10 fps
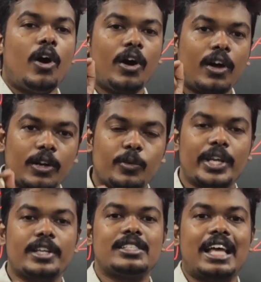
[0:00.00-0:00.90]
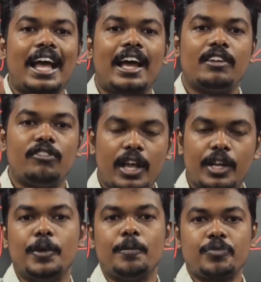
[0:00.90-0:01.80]
Always add
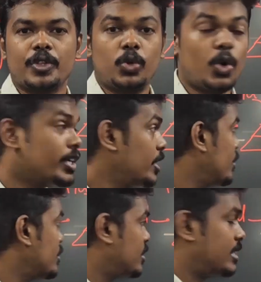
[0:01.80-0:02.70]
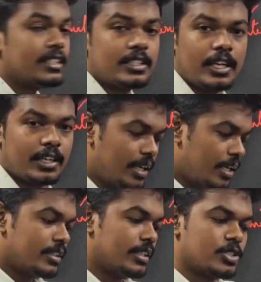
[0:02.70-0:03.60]
value. Don't even think
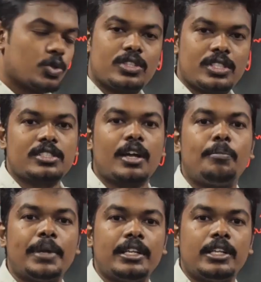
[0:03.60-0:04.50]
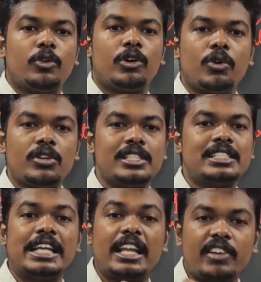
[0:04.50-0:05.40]
that this notes is complete. Your notes
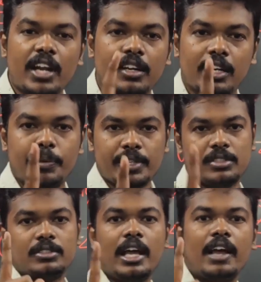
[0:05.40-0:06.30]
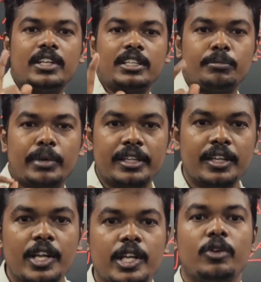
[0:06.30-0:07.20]
is never 100%. Have that in mind.